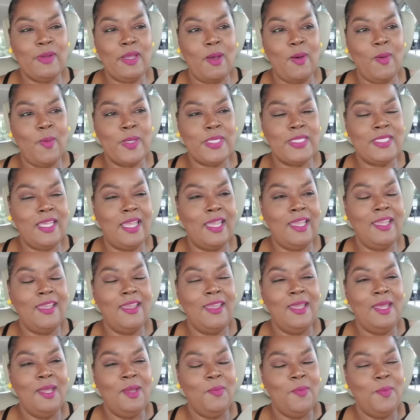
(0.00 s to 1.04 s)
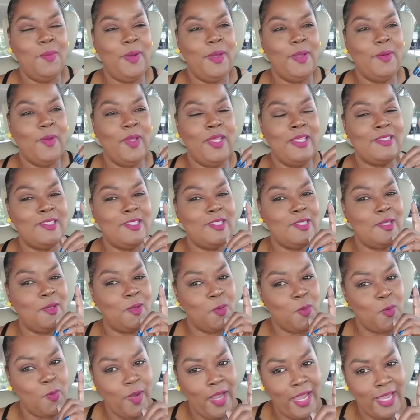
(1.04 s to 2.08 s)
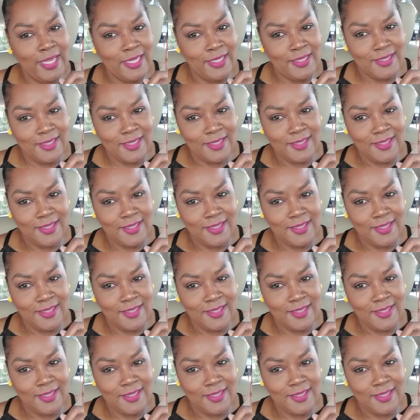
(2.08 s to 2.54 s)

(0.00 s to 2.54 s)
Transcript: always say, but it's the right